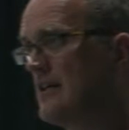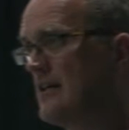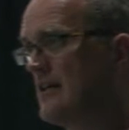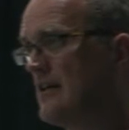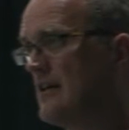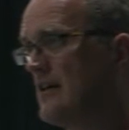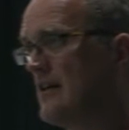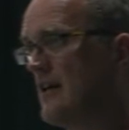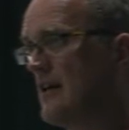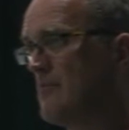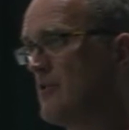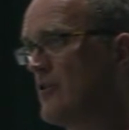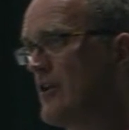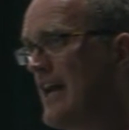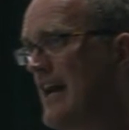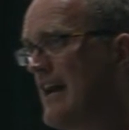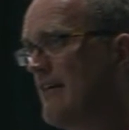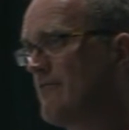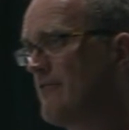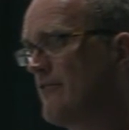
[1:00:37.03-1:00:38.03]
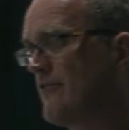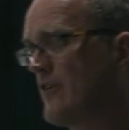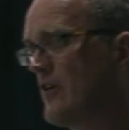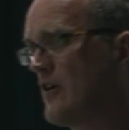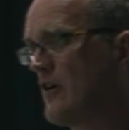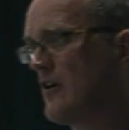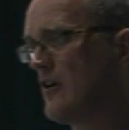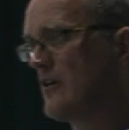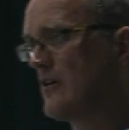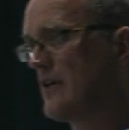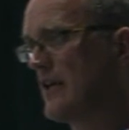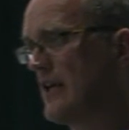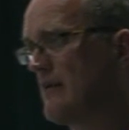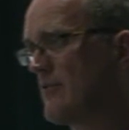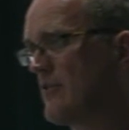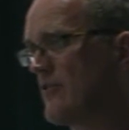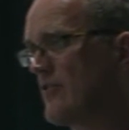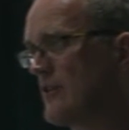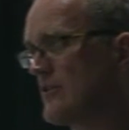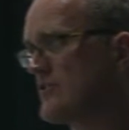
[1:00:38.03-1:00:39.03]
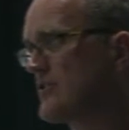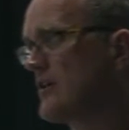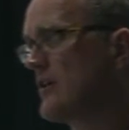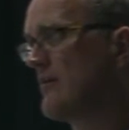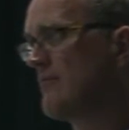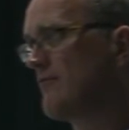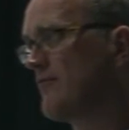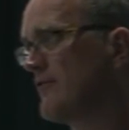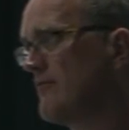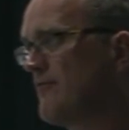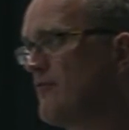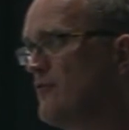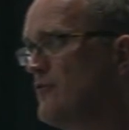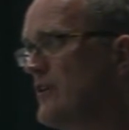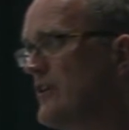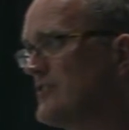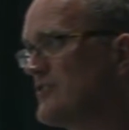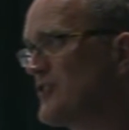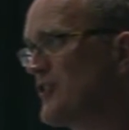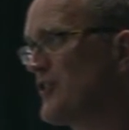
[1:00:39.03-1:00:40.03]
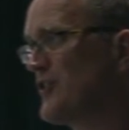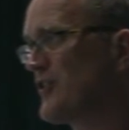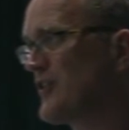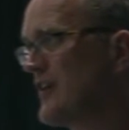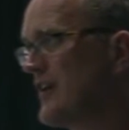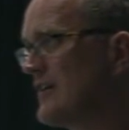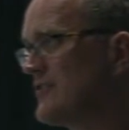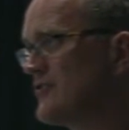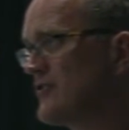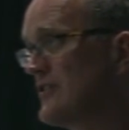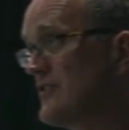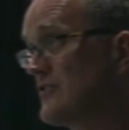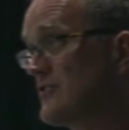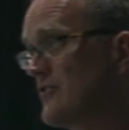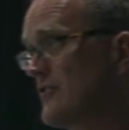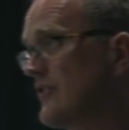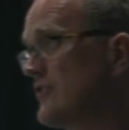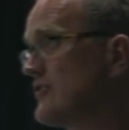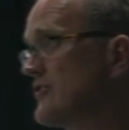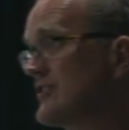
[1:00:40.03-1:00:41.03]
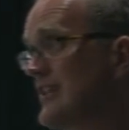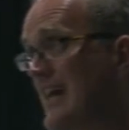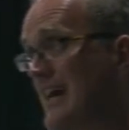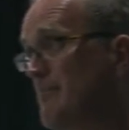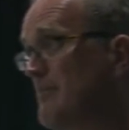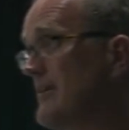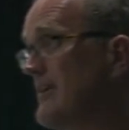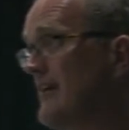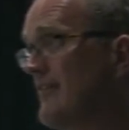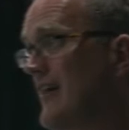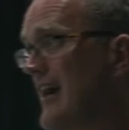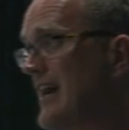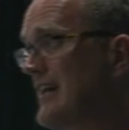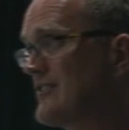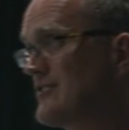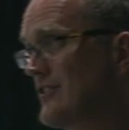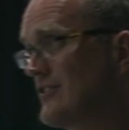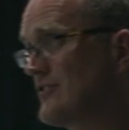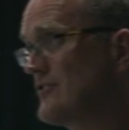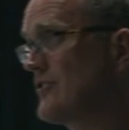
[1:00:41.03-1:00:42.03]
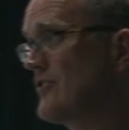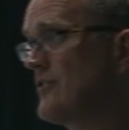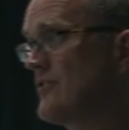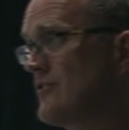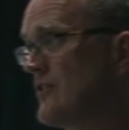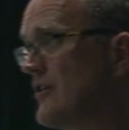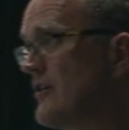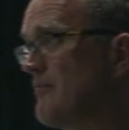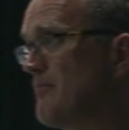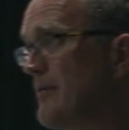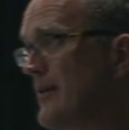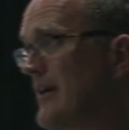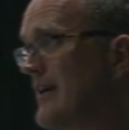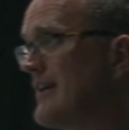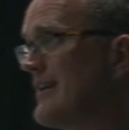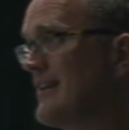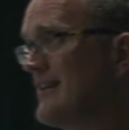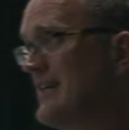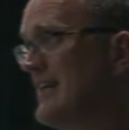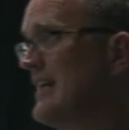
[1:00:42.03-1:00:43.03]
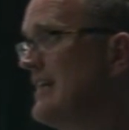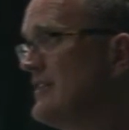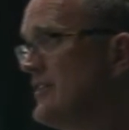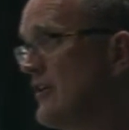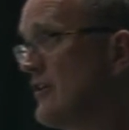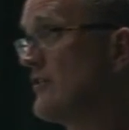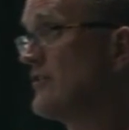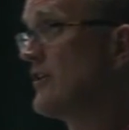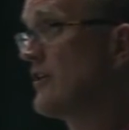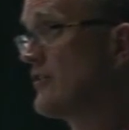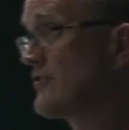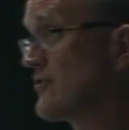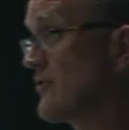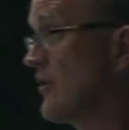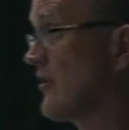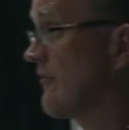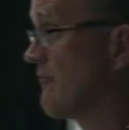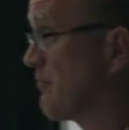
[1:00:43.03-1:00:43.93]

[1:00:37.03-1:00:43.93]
uh, about half of our immigrants come from food insecure countries, so they're just happy to have access. They're, they're paying, they're, they're sort of